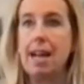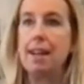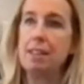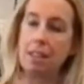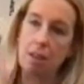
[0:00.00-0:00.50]

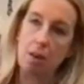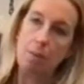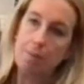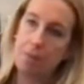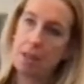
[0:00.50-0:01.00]
not,
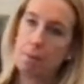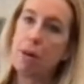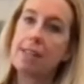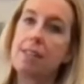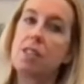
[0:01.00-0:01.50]
the
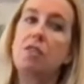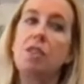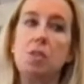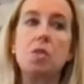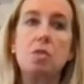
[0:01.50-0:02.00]
processed
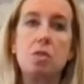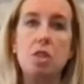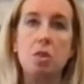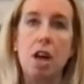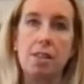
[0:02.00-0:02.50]
foods
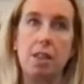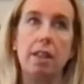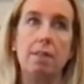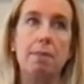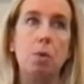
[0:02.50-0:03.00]
do cost a
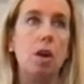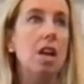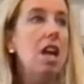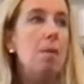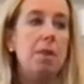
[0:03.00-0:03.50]
little bit more.